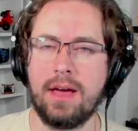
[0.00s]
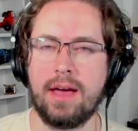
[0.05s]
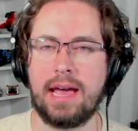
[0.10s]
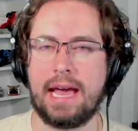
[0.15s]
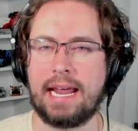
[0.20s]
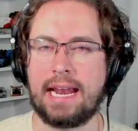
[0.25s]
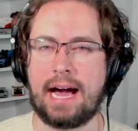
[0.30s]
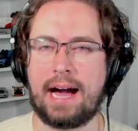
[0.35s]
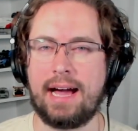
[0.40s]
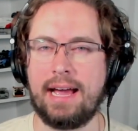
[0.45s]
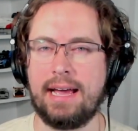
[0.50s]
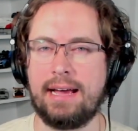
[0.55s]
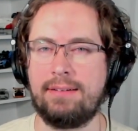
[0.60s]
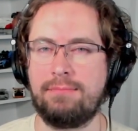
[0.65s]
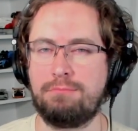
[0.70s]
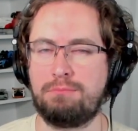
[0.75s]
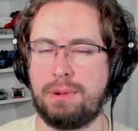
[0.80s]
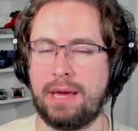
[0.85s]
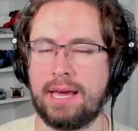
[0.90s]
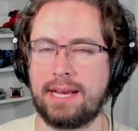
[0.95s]
and I
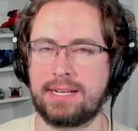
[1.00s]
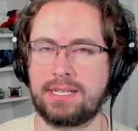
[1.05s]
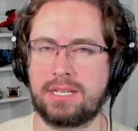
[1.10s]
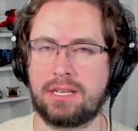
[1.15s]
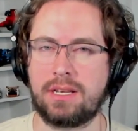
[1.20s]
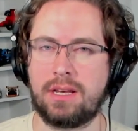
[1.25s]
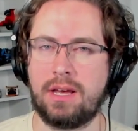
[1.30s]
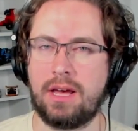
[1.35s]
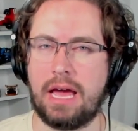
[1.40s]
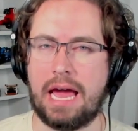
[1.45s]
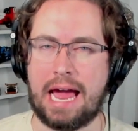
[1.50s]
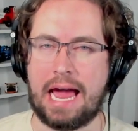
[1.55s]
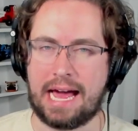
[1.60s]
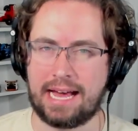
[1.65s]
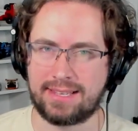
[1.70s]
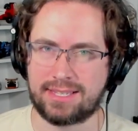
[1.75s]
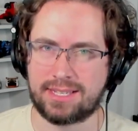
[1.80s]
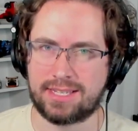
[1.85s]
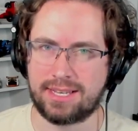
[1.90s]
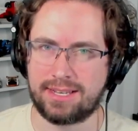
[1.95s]
have picked
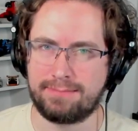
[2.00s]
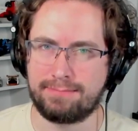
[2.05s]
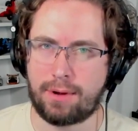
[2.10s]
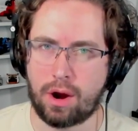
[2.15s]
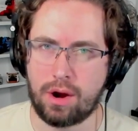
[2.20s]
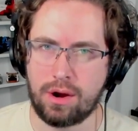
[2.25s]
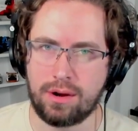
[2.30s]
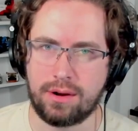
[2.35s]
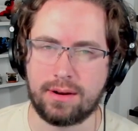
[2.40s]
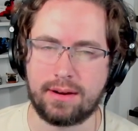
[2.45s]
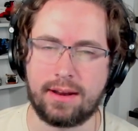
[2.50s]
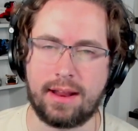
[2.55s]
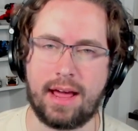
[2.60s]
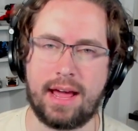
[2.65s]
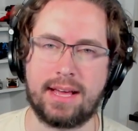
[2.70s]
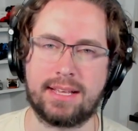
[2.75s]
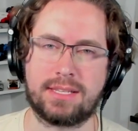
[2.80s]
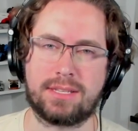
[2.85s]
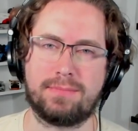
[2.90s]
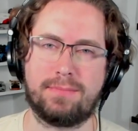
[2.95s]
Aston Martin
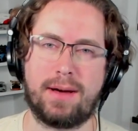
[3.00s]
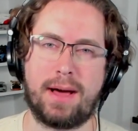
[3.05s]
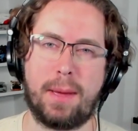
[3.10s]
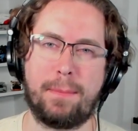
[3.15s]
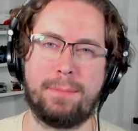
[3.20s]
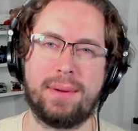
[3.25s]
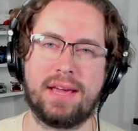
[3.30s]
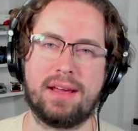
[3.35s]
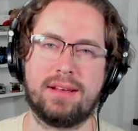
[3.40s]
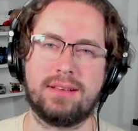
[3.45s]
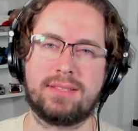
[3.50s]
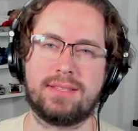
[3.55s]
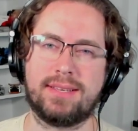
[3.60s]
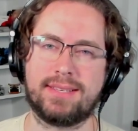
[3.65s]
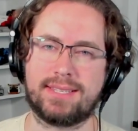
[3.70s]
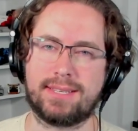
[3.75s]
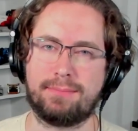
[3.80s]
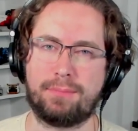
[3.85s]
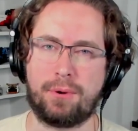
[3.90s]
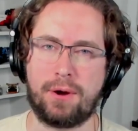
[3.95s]
as my biggest
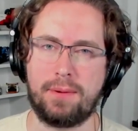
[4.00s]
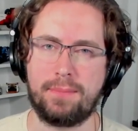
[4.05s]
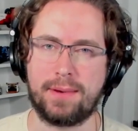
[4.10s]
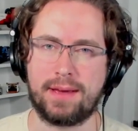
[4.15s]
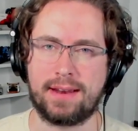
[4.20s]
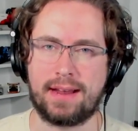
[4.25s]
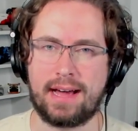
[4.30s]
disappointment.